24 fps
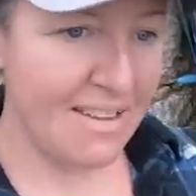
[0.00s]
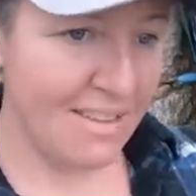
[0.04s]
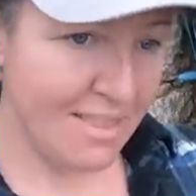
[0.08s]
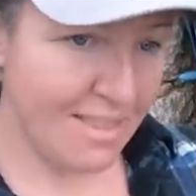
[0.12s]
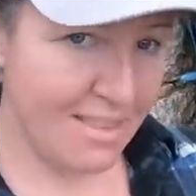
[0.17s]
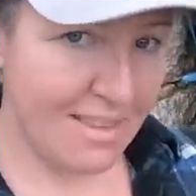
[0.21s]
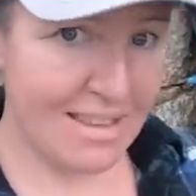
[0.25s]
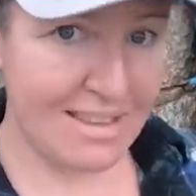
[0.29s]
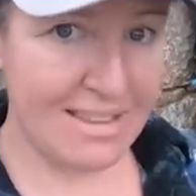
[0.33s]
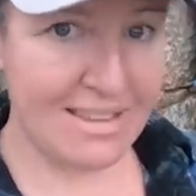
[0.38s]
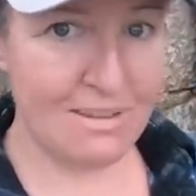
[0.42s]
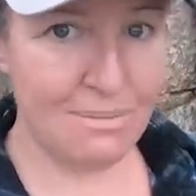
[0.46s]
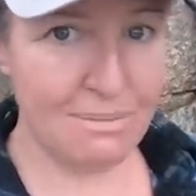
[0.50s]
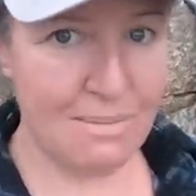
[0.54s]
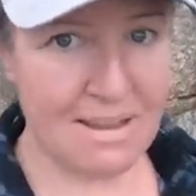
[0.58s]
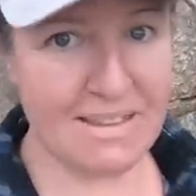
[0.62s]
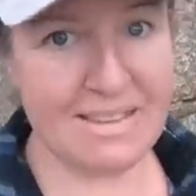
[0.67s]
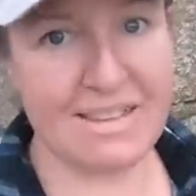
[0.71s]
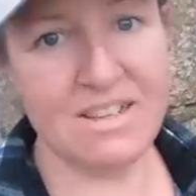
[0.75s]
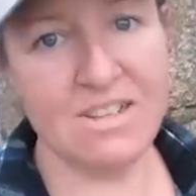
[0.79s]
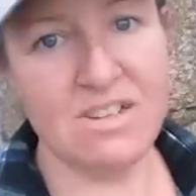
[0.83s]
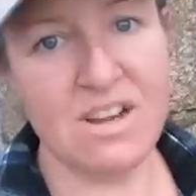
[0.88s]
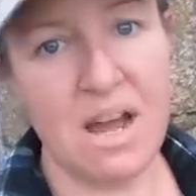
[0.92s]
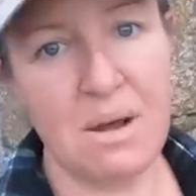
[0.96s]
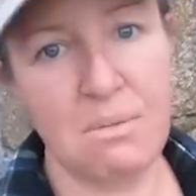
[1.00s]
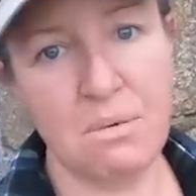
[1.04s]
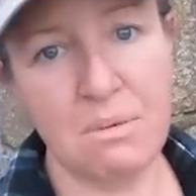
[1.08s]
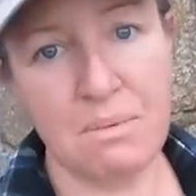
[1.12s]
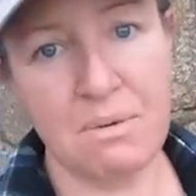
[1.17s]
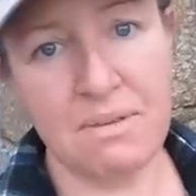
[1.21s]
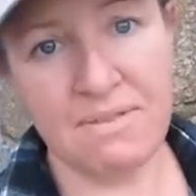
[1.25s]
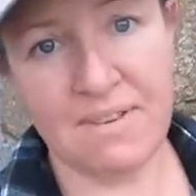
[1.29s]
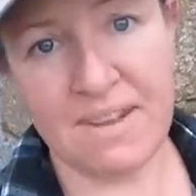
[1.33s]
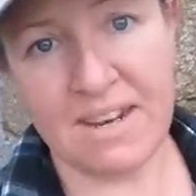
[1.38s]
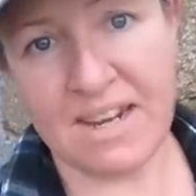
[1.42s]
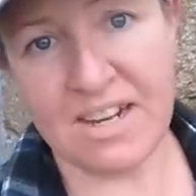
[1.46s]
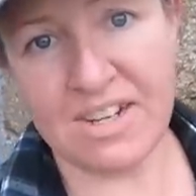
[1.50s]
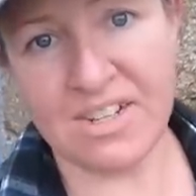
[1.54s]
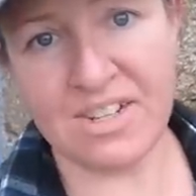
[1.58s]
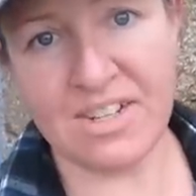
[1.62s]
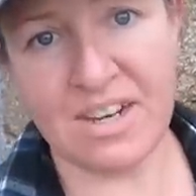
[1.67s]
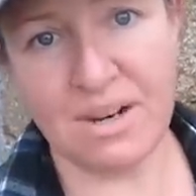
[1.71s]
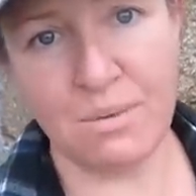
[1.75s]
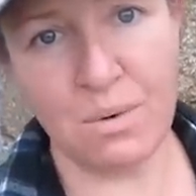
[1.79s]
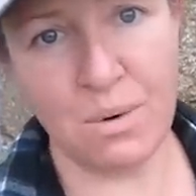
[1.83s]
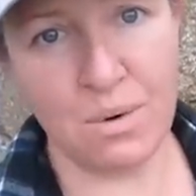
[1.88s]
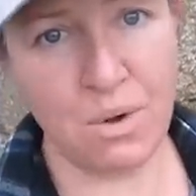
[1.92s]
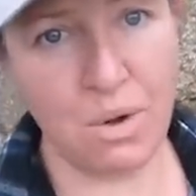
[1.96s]
this messy job will be finished
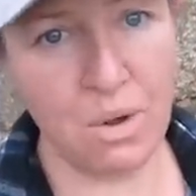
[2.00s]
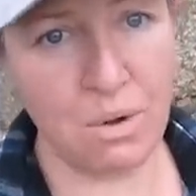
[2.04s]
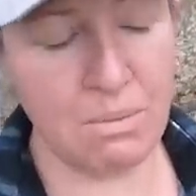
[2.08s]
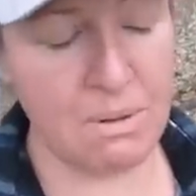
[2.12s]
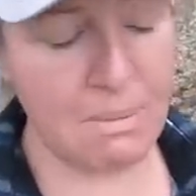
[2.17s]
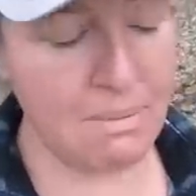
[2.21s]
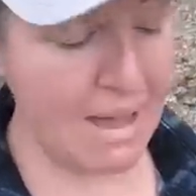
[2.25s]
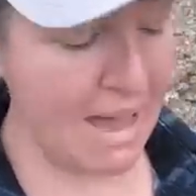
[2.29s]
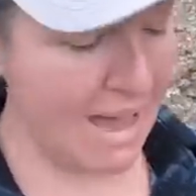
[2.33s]
and it won't hold me